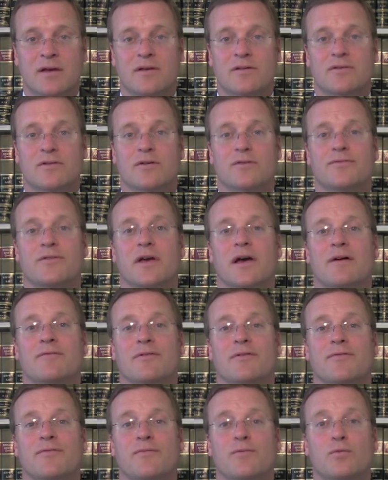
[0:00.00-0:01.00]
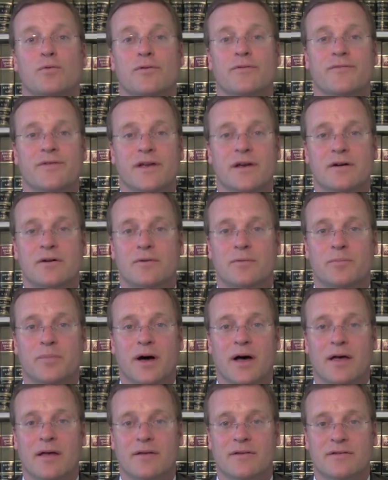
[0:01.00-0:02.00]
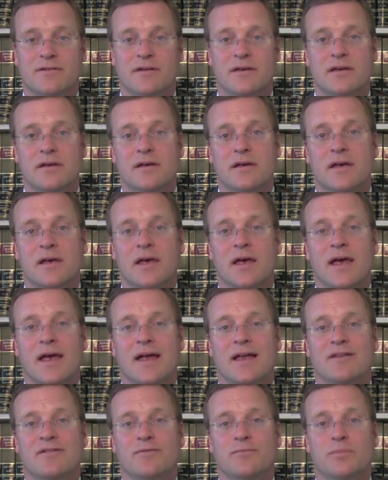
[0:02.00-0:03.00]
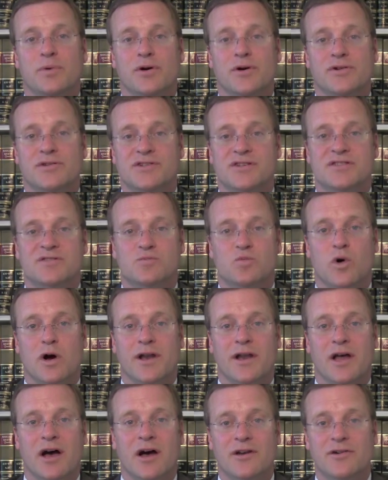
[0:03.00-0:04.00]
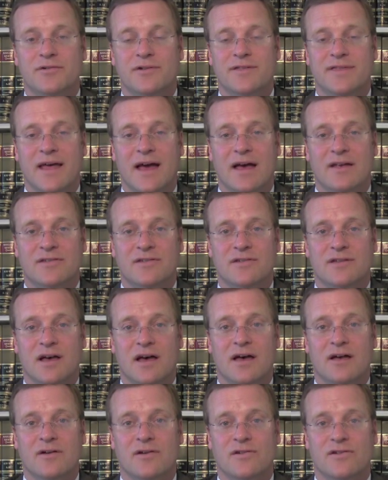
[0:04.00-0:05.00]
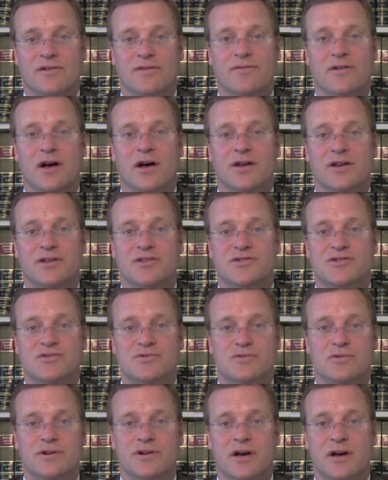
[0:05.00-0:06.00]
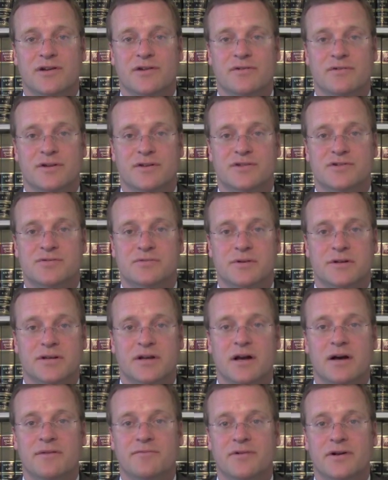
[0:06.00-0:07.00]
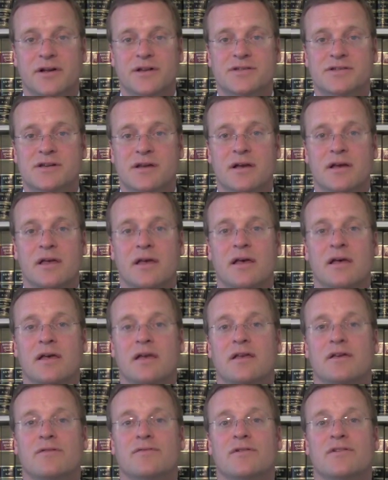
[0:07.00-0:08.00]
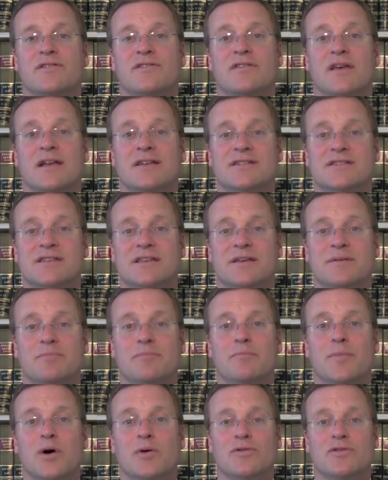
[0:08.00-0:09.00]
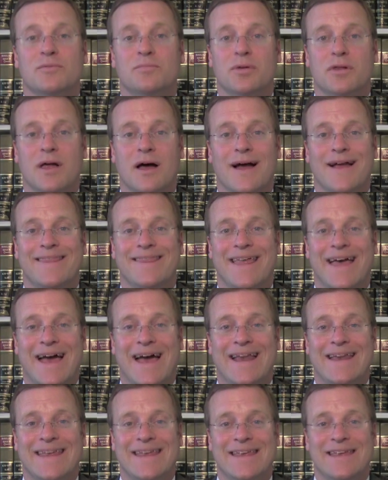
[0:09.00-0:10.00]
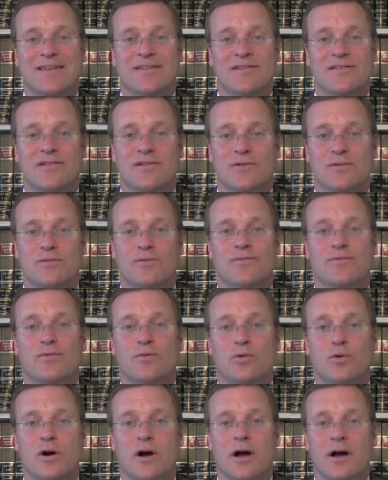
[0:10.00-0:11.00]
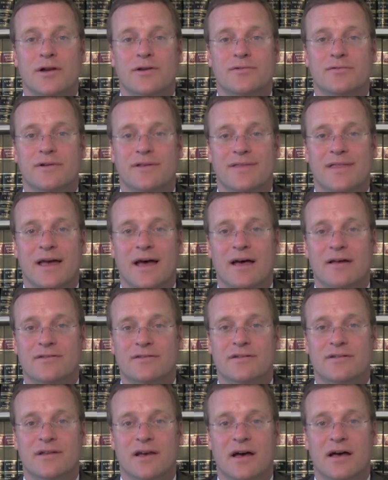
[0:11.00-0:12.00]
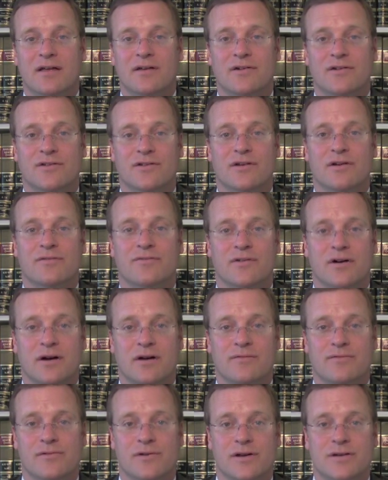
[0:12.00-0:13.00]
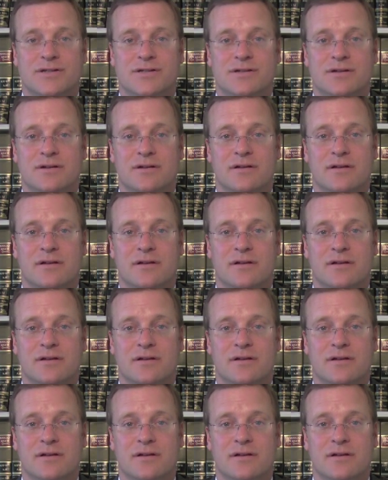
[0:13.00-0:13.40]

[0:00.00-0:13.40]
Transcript: So if you have a four-vehicle policy and you've purchased $100,000 of uninsured, underinsured coverage, you've essentially multiplied that into $400,000 of coverage.